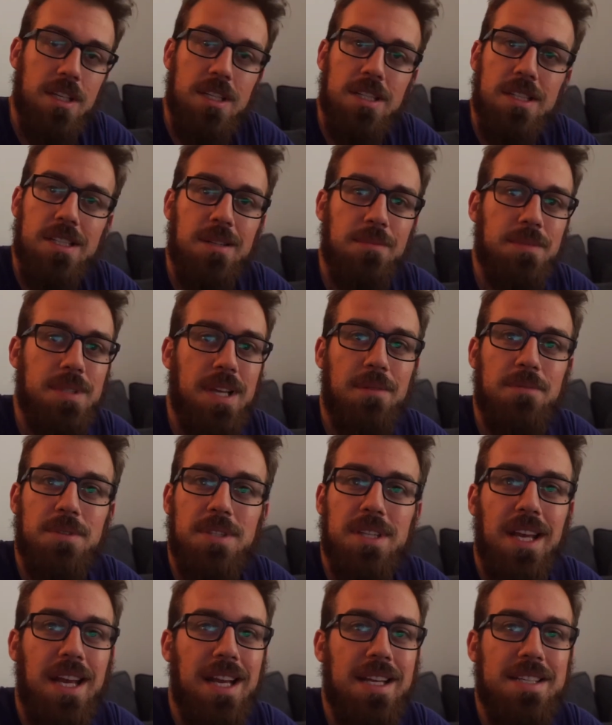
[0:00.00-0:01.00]
sometimes,
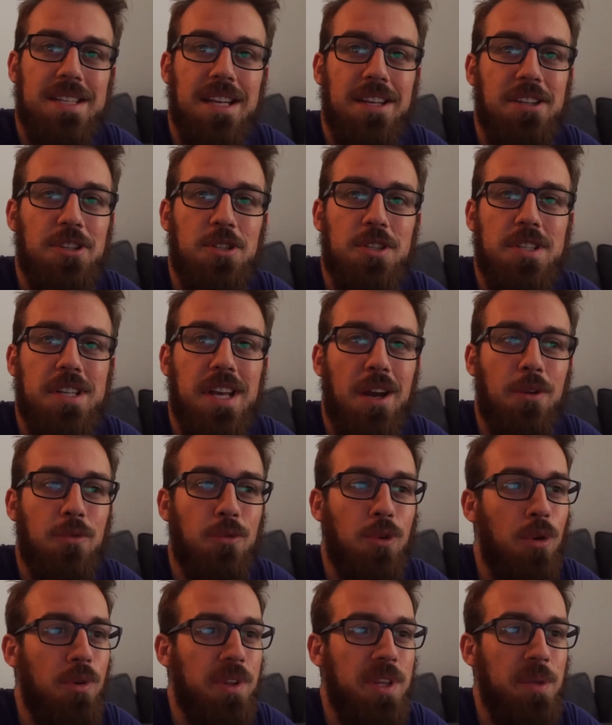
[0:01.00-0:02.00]
like I said, you just got to
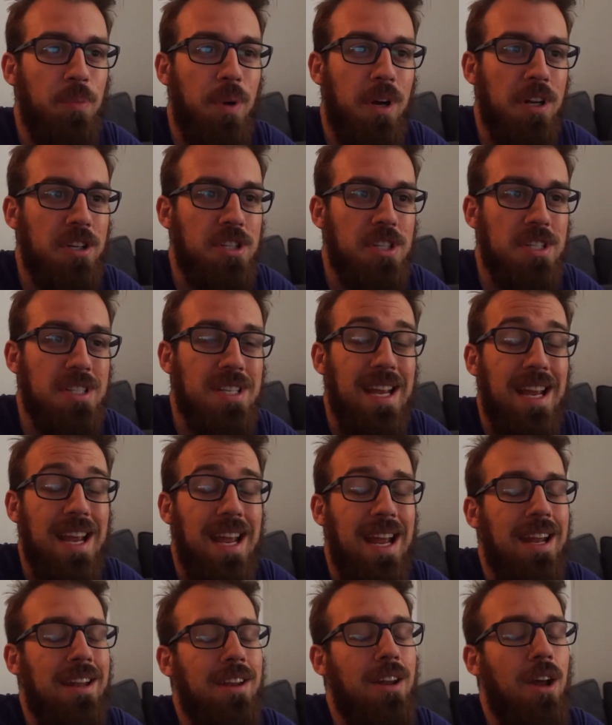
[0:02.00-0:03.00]
roll with the punches.
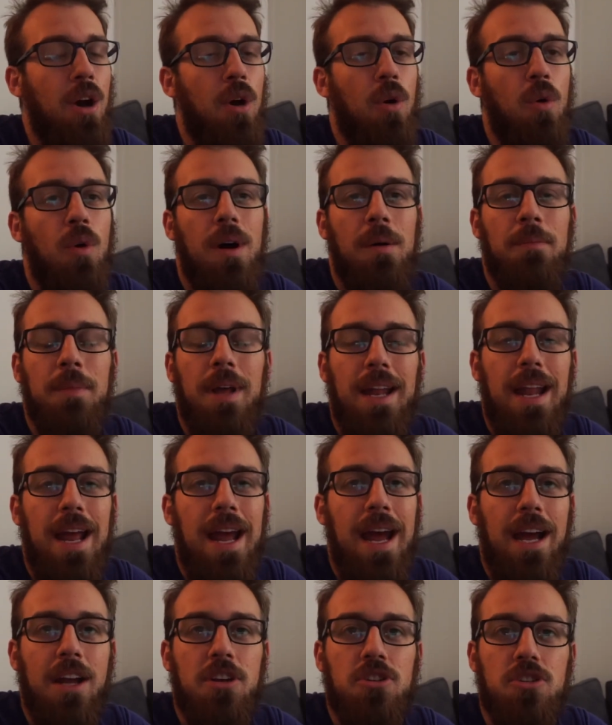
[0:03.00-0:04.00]
And no, I'm not
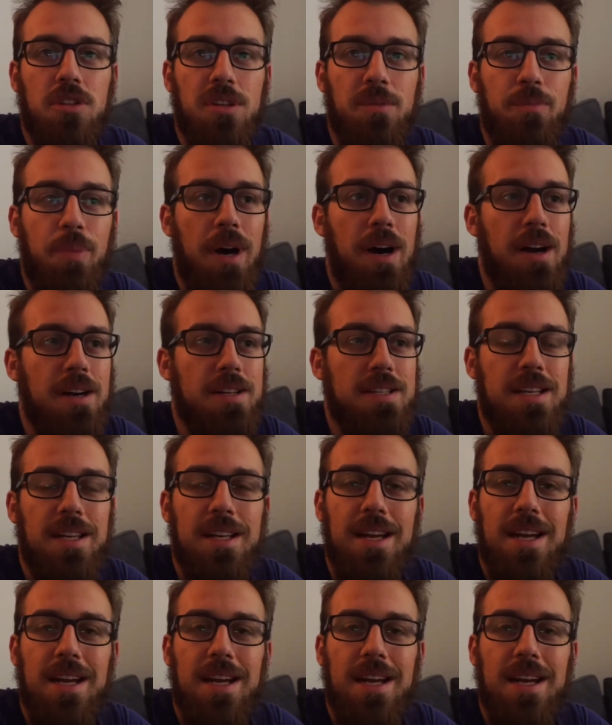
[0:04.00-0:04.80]
actually boxing,